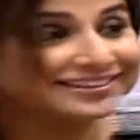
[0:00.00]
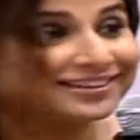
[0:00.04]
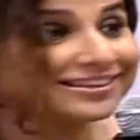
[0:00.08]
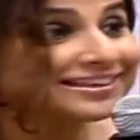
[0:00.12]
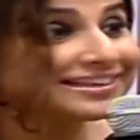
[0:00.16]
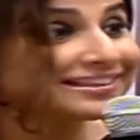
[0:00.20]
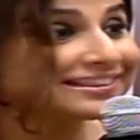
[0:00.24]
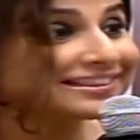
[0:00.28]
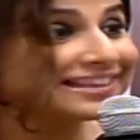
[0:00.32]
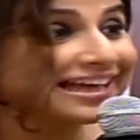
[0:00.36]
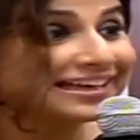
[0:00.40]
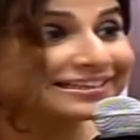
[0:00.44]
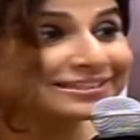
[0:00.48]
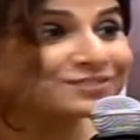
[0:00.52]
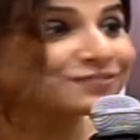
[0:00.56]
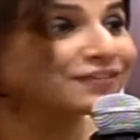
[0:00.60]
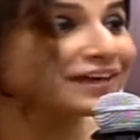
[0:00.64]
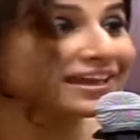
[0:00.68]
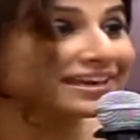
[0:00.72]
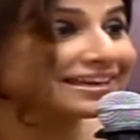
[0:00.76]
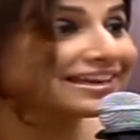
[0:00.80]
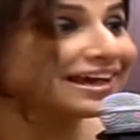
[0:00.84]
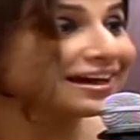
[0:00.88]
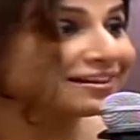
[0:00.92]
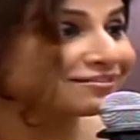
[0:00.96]
think that's
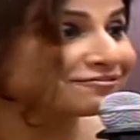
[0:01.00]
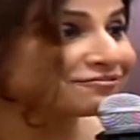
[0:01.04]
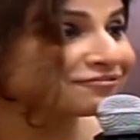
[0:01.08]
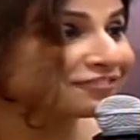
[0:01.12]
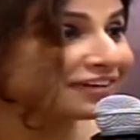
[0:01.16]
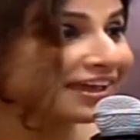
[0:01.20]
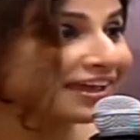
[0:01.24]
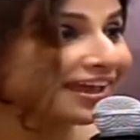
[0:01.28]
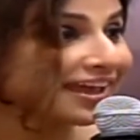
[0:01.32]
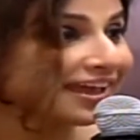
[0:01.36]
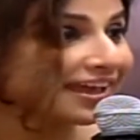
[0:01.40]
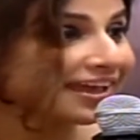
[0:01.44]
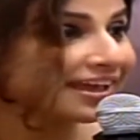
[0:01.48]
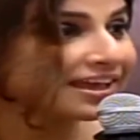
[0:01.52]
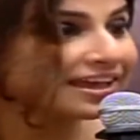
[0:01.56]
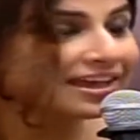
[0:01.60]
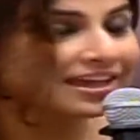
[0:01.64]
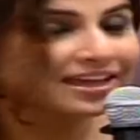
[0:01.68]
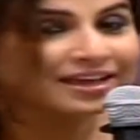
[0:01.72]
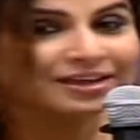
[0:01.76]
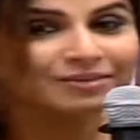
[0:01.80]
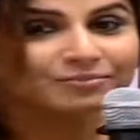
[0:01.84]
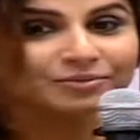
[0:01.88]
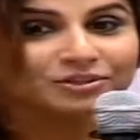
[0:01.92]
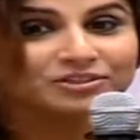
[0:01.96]
very unfair,
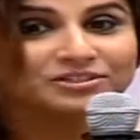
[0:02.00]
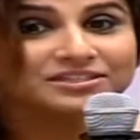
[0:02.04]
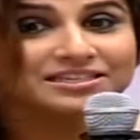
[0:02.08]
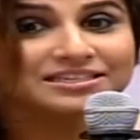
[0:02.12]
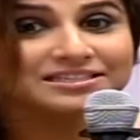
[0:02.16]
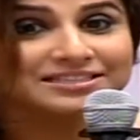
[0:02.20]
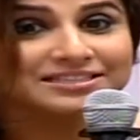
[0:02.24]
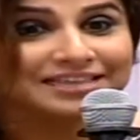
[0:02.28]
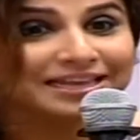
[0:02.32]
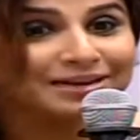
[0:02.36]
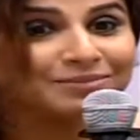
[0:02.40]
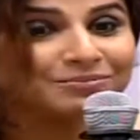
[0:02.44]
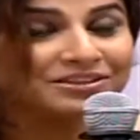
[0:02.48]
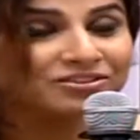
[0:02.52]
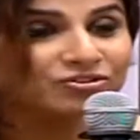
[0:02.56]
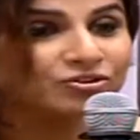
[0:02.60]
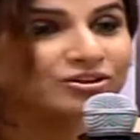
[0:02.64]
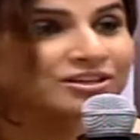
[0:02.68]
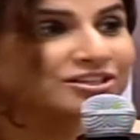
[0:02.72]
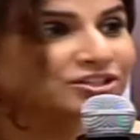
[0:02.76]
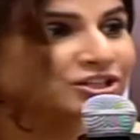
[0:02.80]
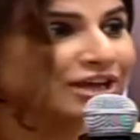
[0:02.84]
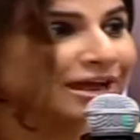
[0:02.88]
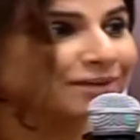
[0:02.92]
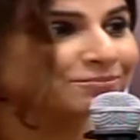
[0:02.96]
because he sent me
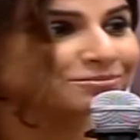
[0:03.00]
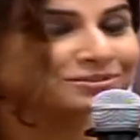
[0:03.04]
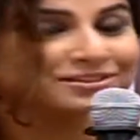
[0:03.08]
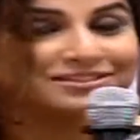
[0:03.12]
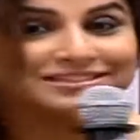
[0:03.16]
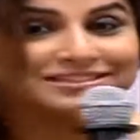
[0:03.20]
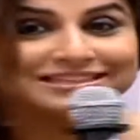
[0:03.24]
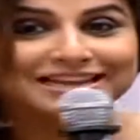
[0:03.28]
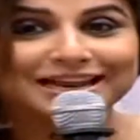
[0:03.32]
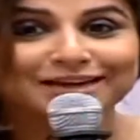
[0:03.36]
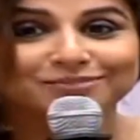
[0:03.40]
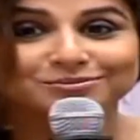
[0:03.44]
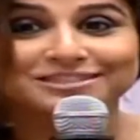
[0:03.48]
three chapters and I